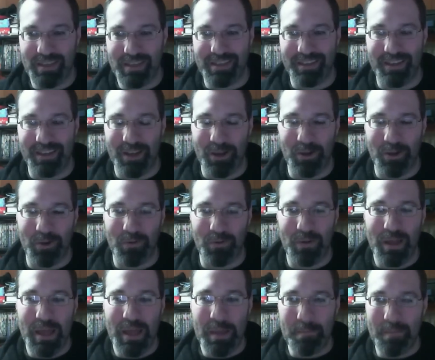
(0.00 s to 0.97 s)
you know,
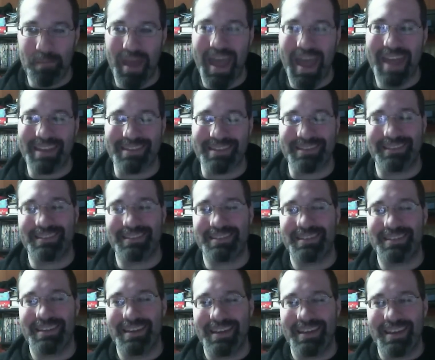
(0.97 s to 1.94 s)

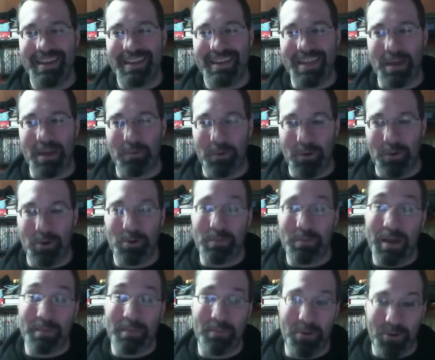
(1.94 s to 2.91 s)
patents that were owned
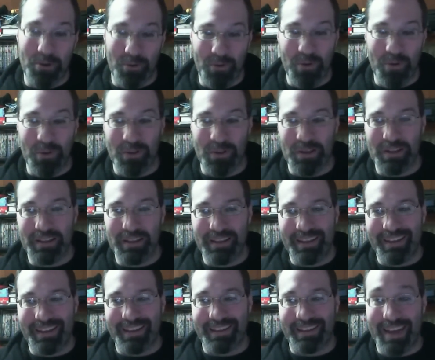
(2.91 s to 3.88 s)
by Motorola,
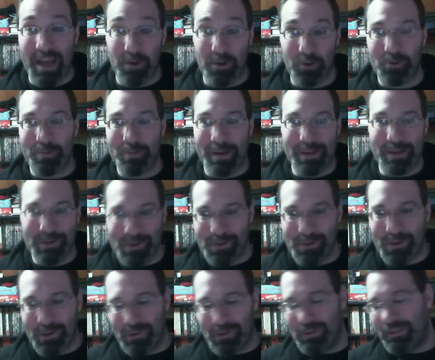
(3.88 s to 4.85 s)
now owned by
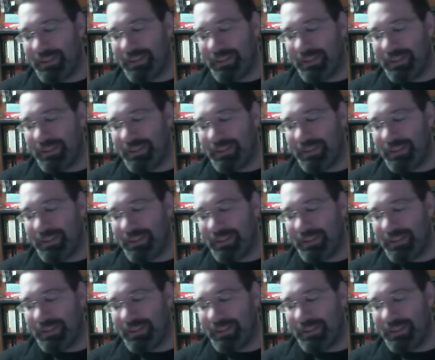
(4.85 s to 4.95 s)
Google,